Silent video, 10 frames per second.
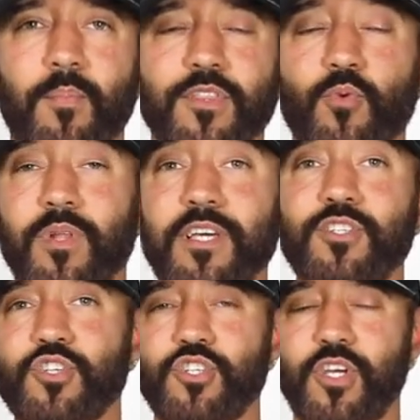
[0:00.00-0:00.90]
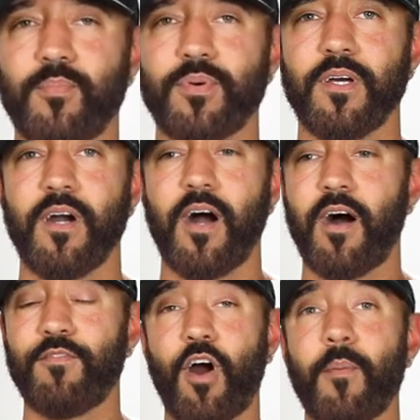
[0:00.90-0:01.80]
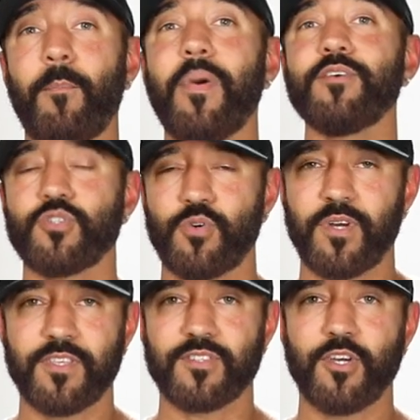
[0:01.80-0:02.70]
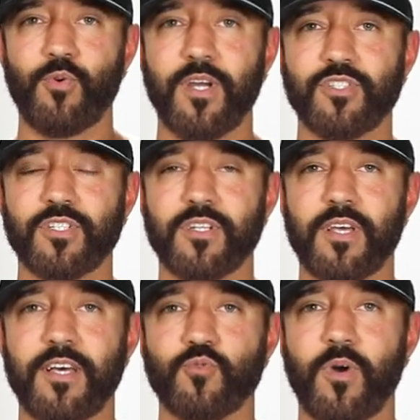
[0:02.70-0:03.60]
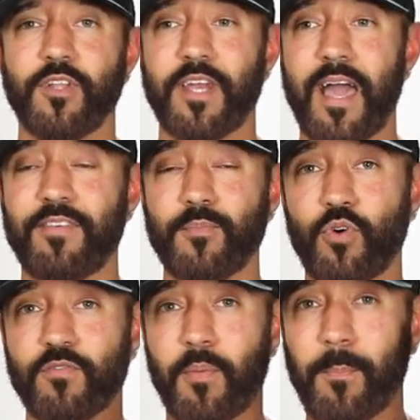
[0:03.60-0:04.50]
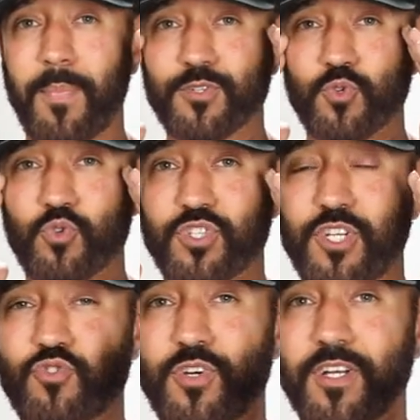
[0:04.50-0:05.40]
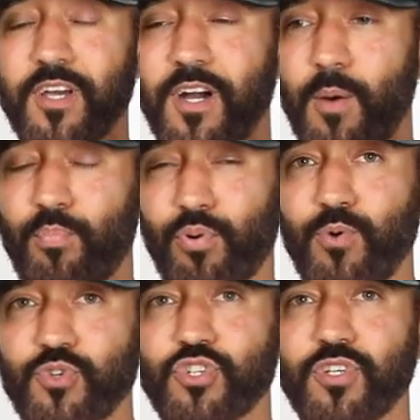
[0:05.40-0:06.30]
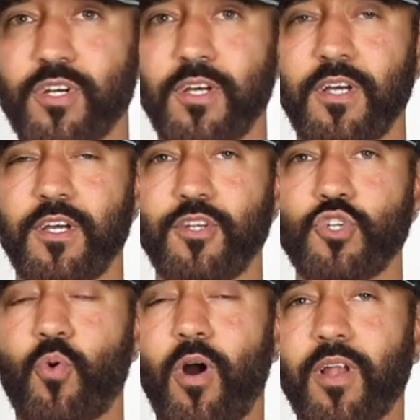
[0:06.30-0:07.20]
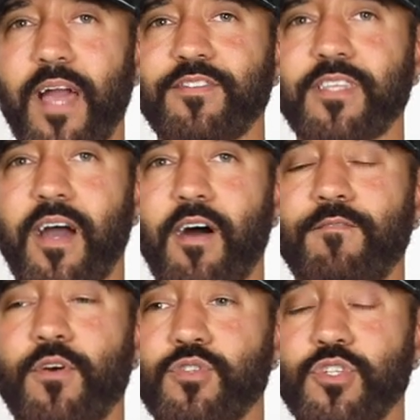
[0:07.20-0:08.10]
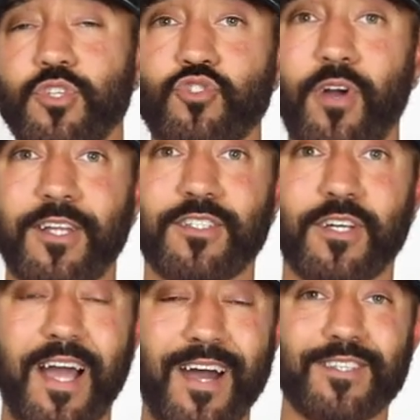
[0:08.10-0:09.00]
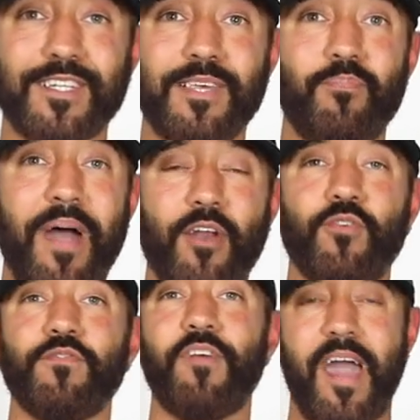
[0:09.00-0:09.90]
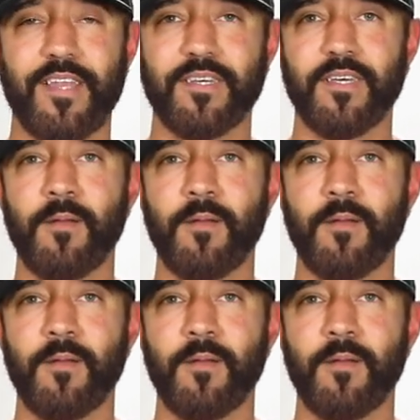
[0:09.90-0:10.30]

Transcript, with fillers: but the relationship of our muscle in this equation as well, and having more of a muscle-centric approach to our lifestyle versus trying to constantly battle fat.